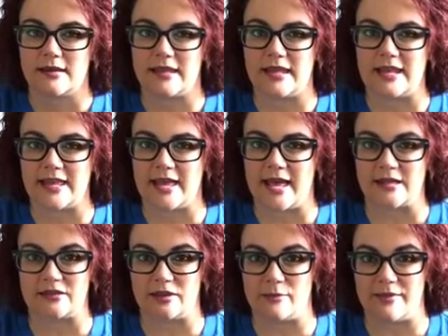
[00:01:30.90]
getting
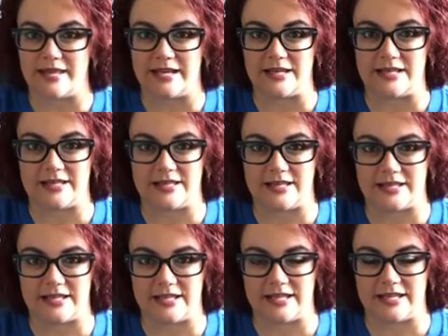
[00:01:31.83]
acclimated
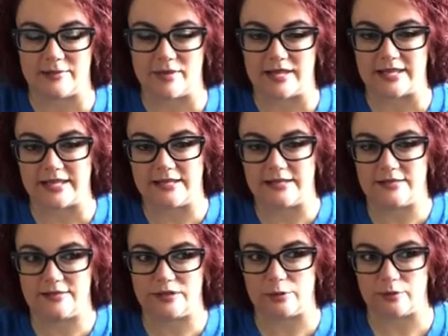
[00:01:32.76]
and getting my
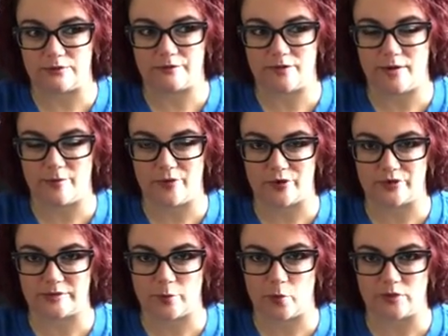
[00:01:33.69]
kids to and from their
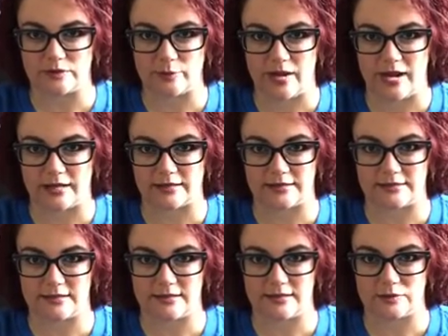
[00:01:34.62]
sports
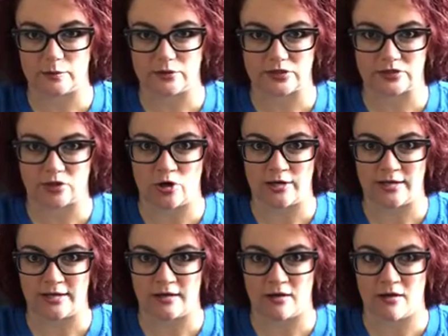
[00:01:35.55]
practices, which
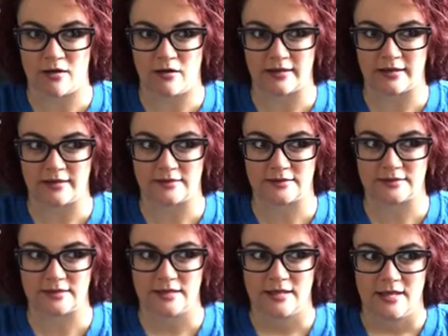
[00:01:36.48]
started in
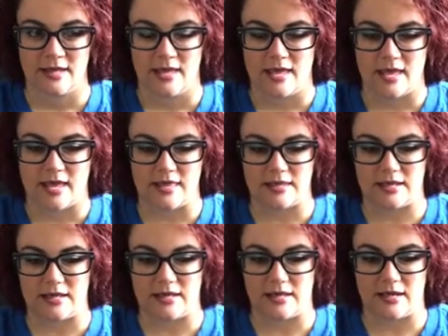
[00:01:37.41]
August, and
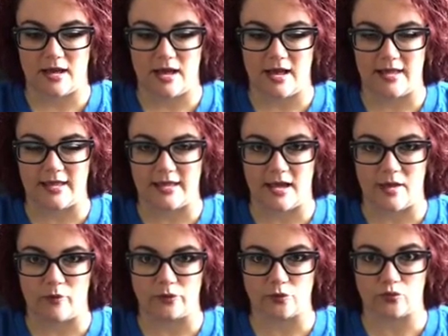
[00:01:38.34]
then
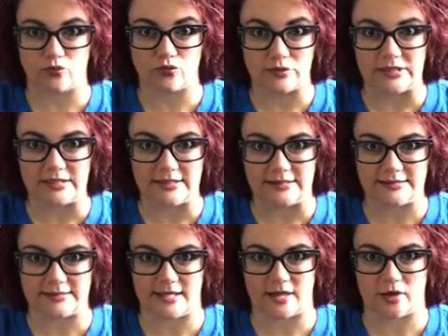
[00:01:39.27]
I was really
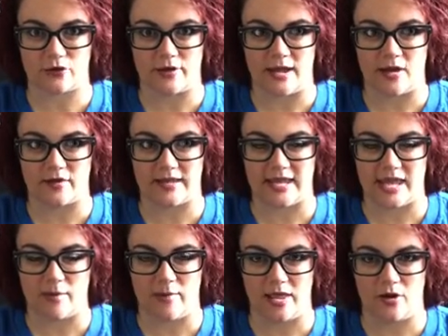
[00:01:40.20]
sick around
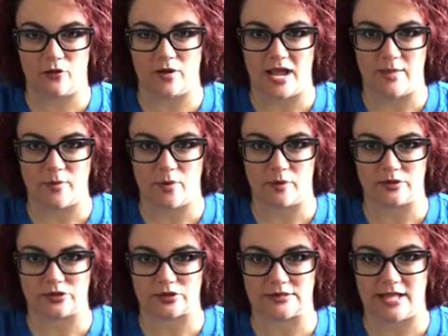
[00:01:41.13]
Camp NaNoWriMo
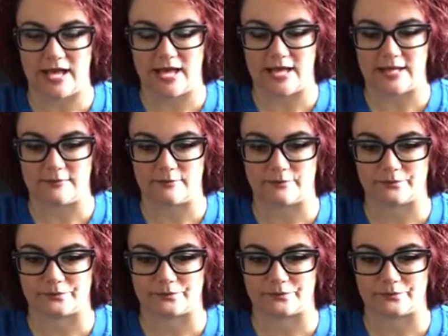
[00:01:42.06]
in July,